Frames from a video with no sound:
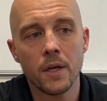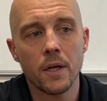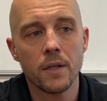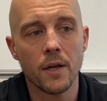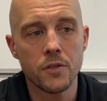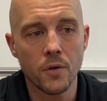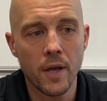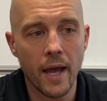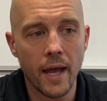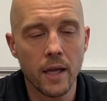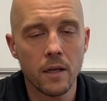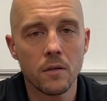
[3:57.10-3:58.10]
That's
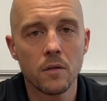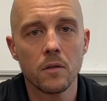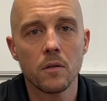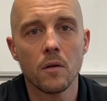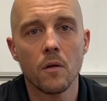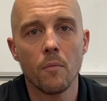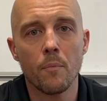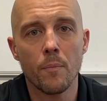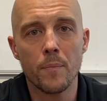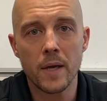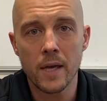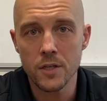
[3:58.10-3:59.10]
okay.
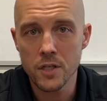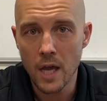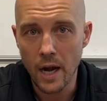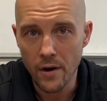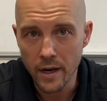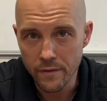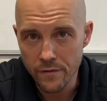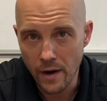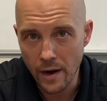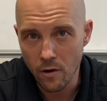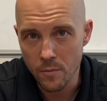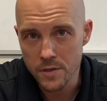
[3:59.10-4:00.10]
Because carrying a
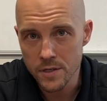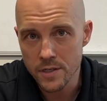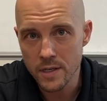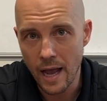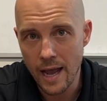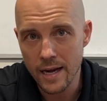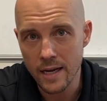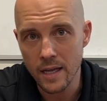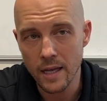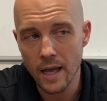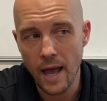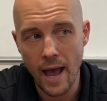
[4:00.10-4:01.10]
firearm in
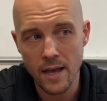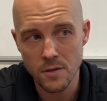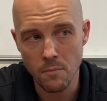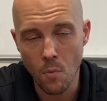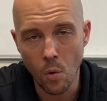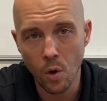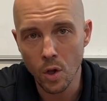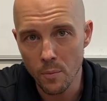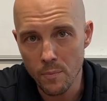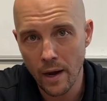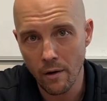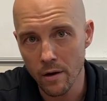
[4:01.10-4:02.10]
society has a moral
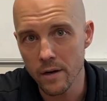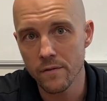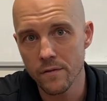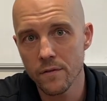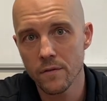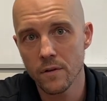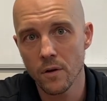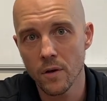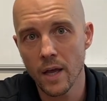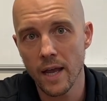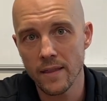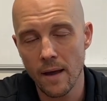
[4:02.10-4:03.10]
imperative.
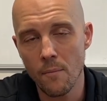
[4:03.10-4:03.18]
Okay, that